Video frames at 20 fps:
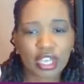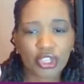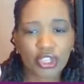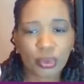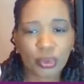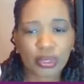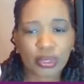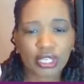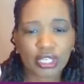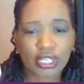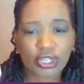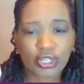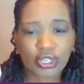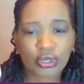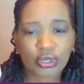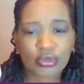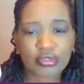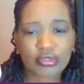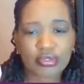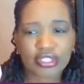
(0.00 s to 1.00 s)
you want to
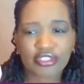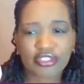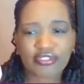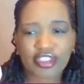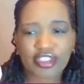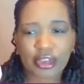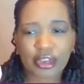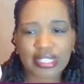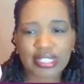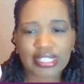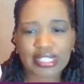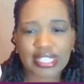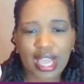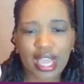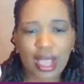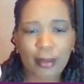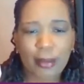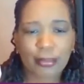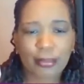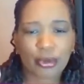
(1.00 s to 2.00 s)
go to the very
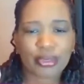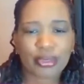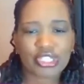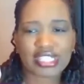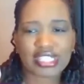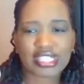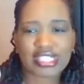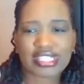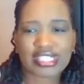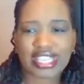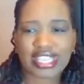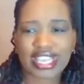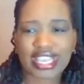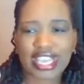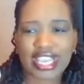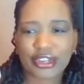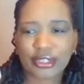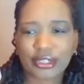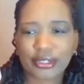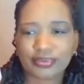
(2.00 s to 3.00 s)
top, which is the
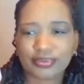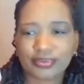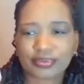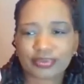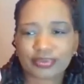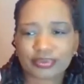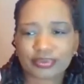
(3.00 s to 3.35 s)
header.